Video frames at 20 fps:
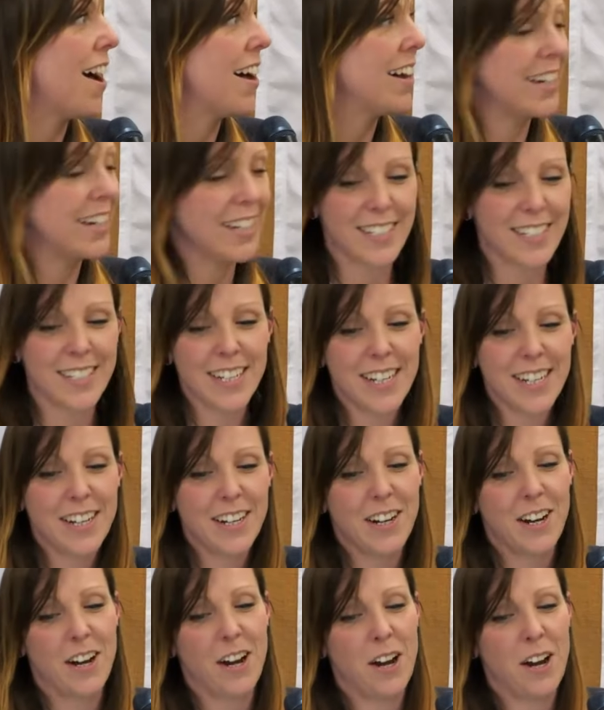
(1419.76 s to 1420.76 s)
are at,
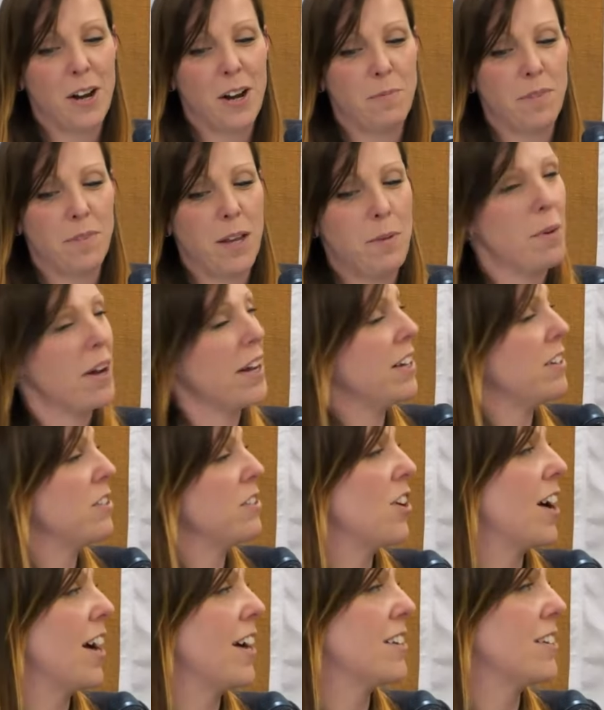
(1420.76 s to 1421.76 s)
it might
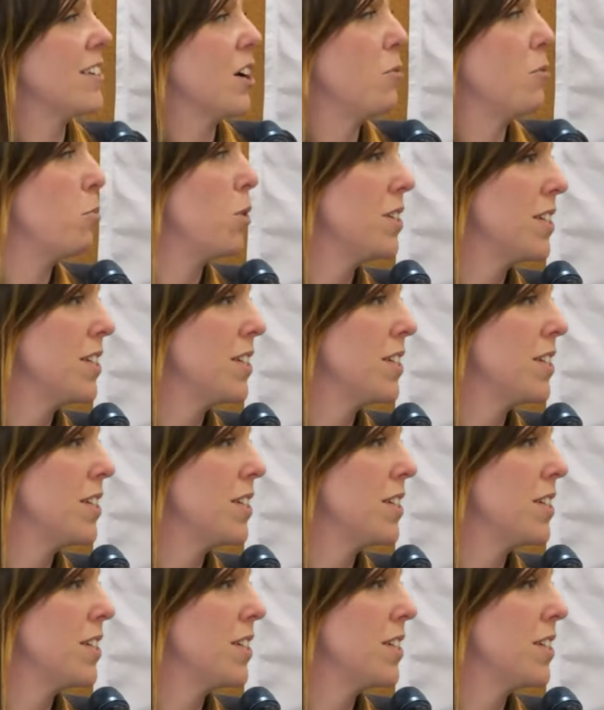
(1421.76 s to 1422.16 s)
attract